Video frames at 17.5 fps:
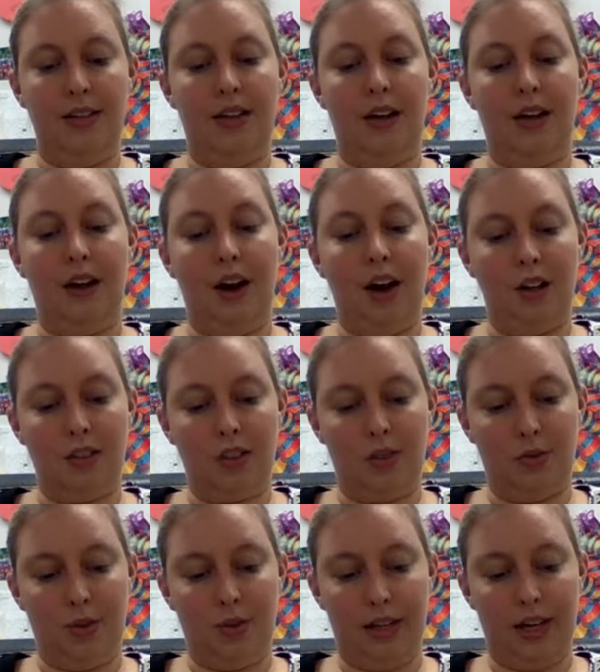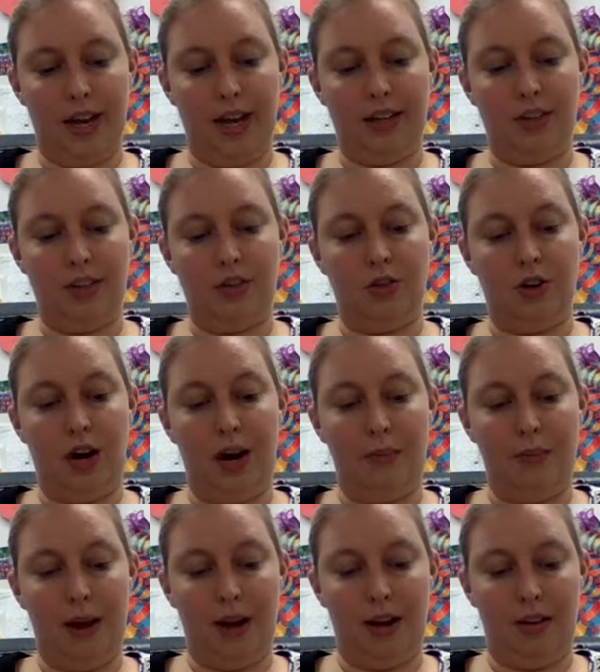and consequently had to try
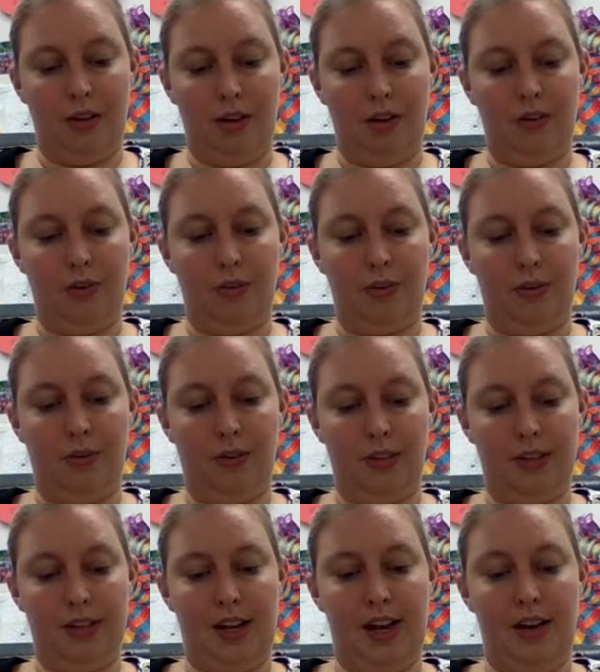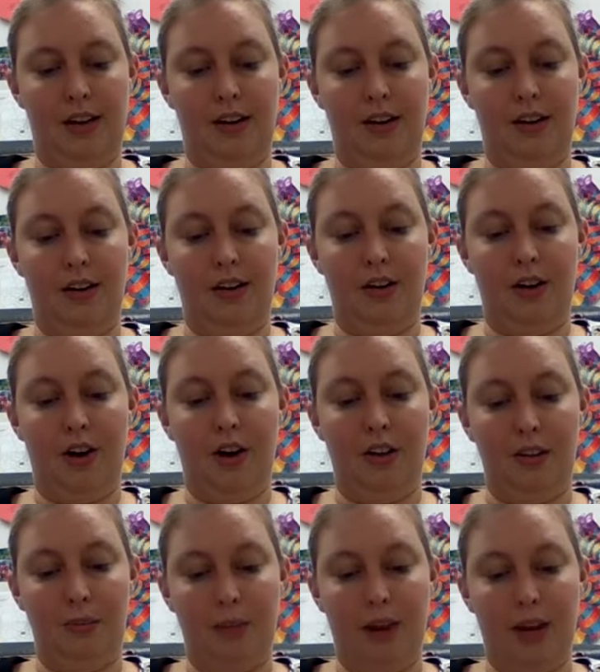back along the riverside,
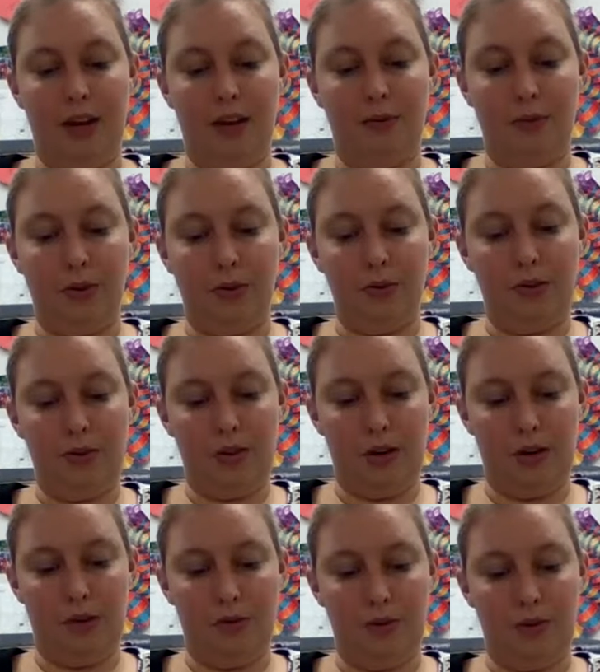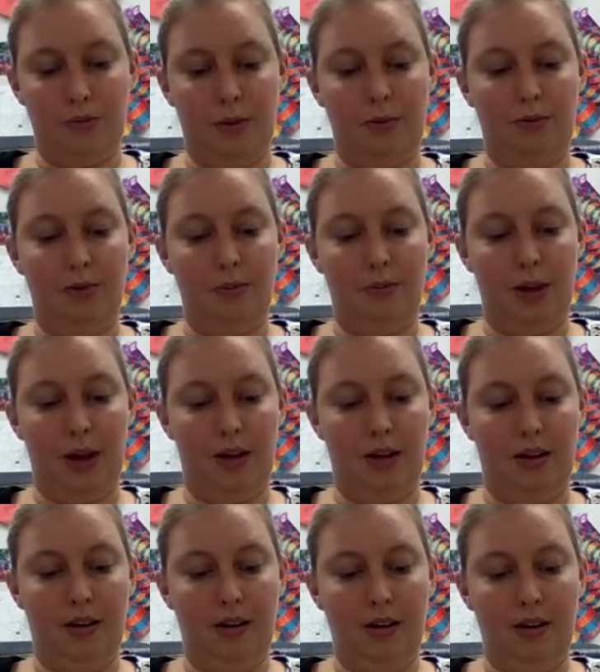on the bank of loose stones above the
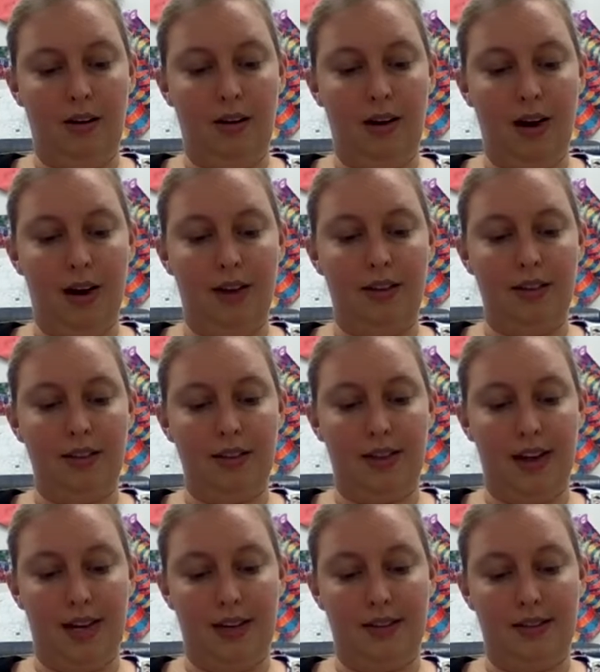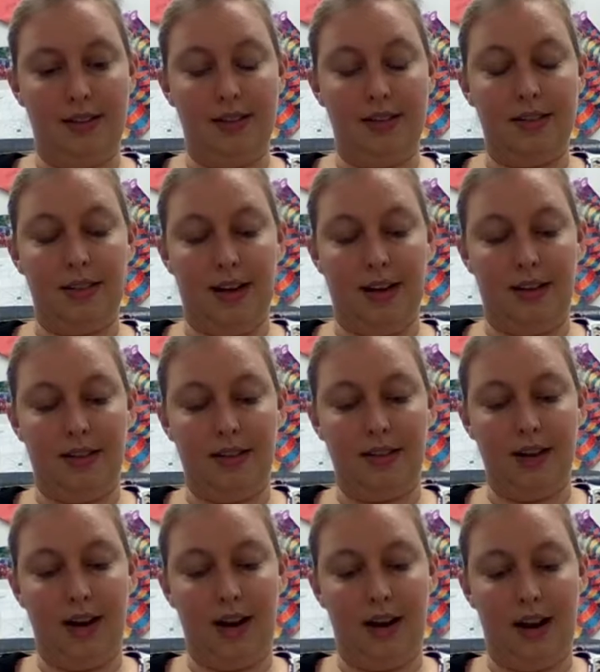mud and the stakes that staked the
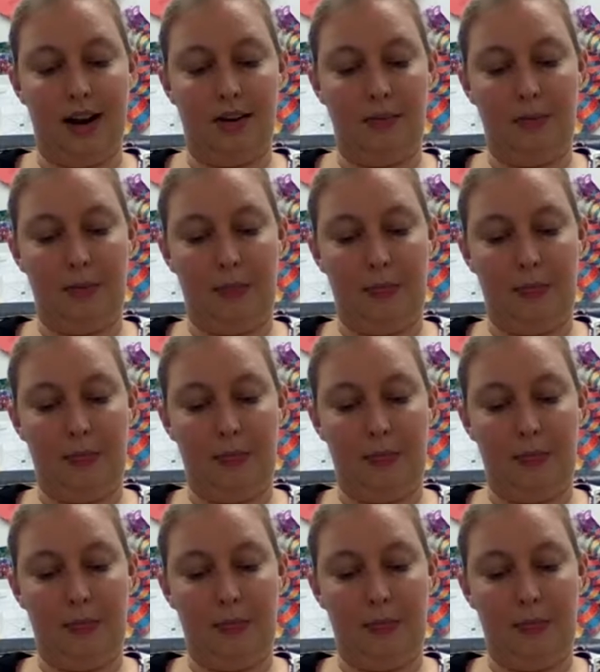tide out.